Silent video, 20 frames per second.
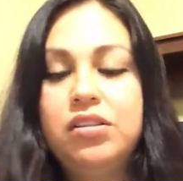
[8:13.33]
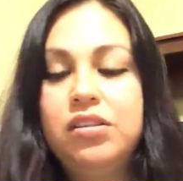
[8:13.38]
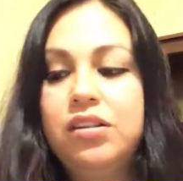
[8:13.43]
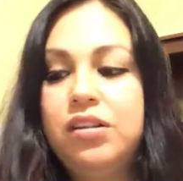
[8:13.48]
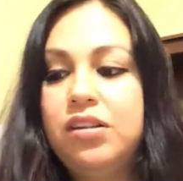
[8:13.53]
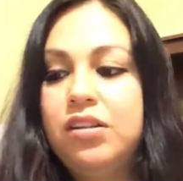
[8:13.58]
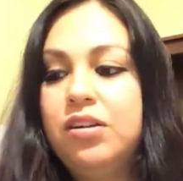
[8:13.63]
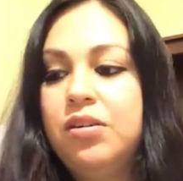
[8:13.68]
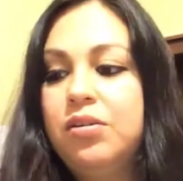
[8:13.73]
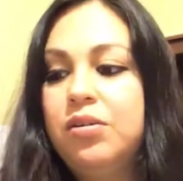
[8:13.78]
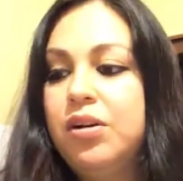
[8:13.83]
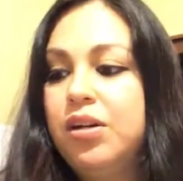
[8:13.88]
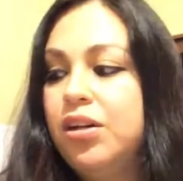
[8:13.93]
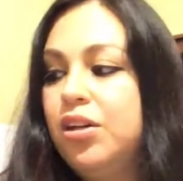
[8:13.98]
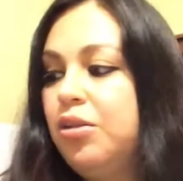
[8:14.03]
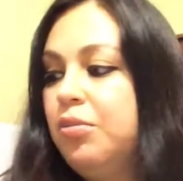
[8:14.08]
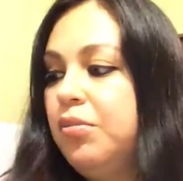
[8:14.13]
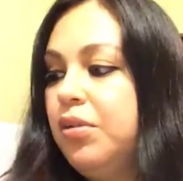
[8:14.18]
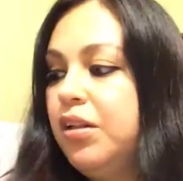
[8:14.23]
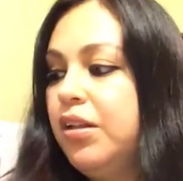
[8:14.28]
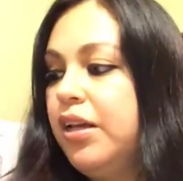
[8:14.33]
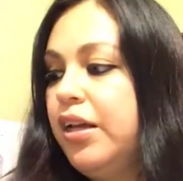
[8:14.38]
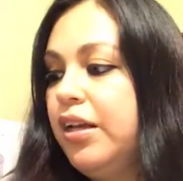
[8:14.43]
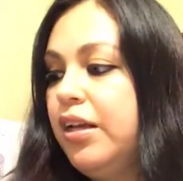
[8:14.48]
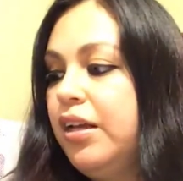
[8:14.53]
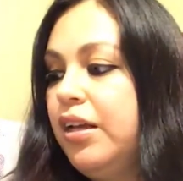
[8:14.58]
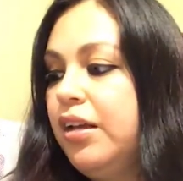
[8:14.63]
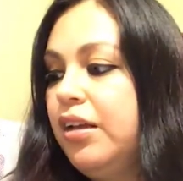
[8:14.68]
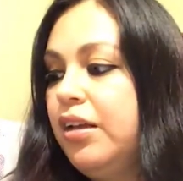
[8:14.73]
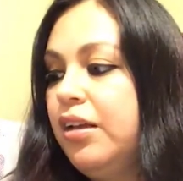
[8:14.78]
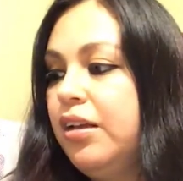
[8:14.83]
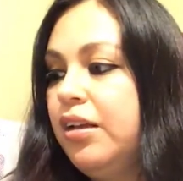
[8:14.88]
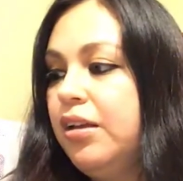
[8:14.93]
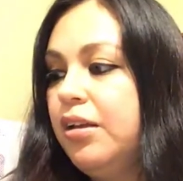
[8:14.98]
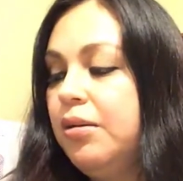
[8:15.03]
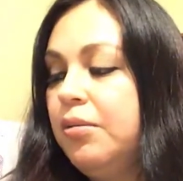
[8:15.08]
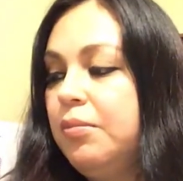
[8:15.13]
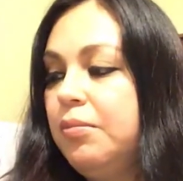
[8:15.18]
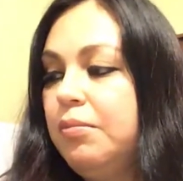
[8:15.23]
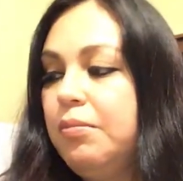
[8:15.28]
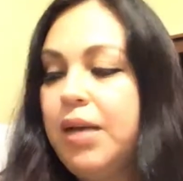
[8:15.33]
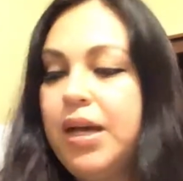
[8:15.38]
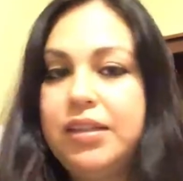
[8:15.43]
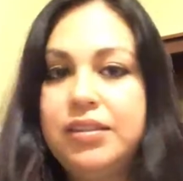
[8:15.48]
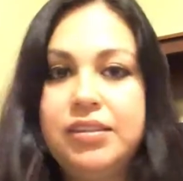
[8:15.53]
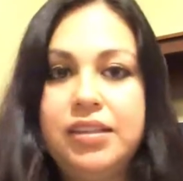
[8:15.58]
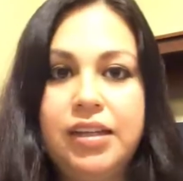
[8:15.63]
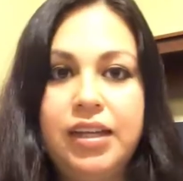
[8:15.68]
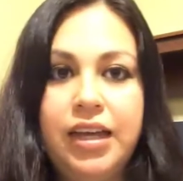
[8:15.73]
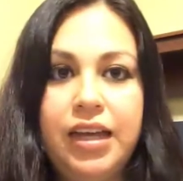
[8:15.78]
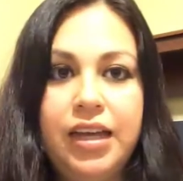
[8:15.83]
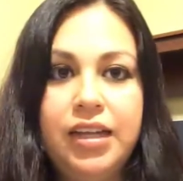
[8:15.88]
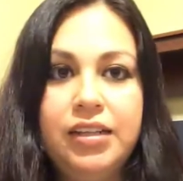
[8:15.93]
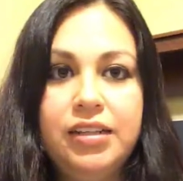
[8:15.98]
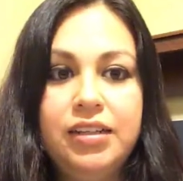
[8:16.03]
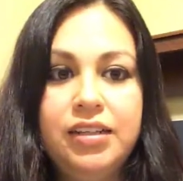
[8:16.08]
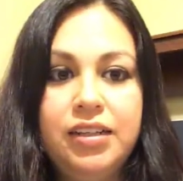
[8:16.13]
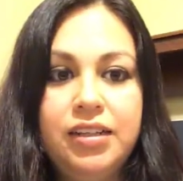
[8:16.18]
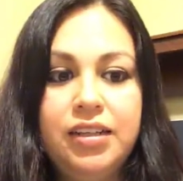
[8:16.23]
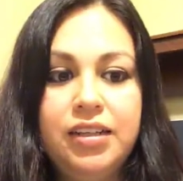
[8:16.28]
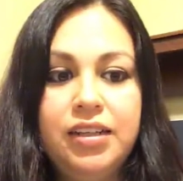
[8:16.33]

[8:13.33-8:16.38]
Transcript: you know, accumulating mess again.